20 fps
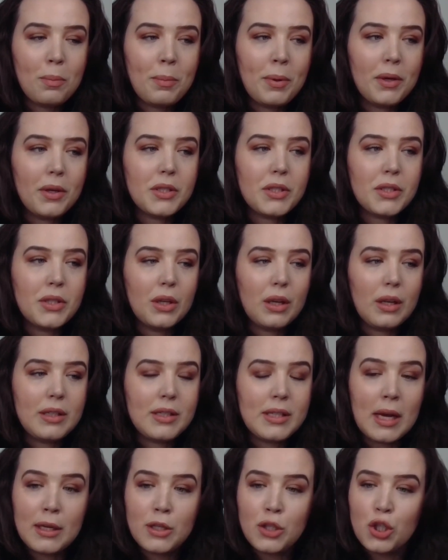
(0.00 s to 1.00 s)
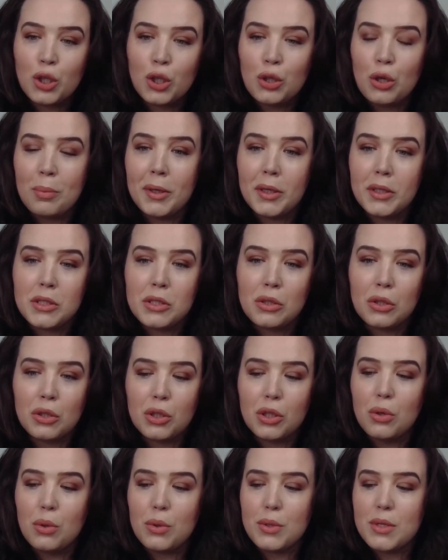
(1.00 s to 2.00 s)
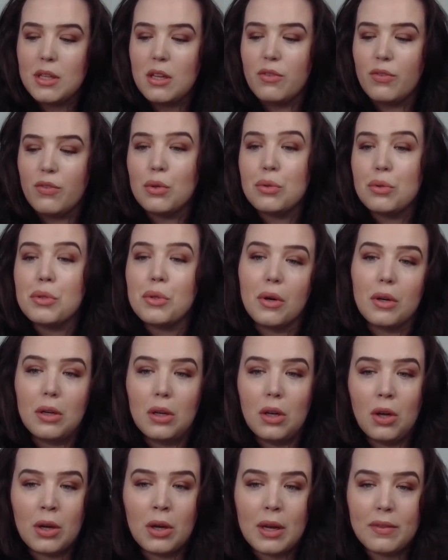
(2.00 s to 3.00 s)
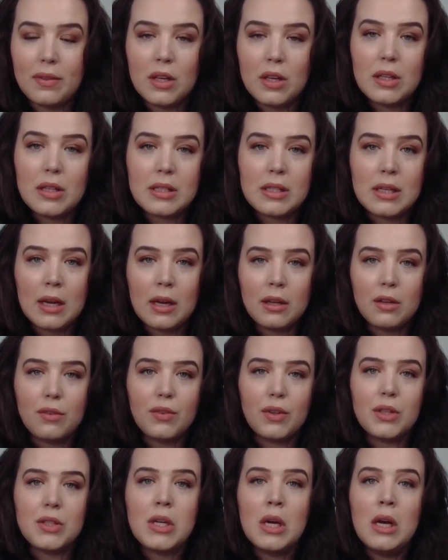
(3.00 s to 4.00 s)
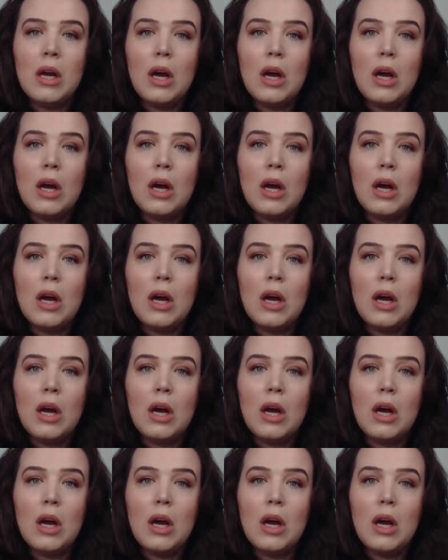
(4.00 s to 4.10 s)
personal intention, your personal goals, and you've also got to look at the other side of it,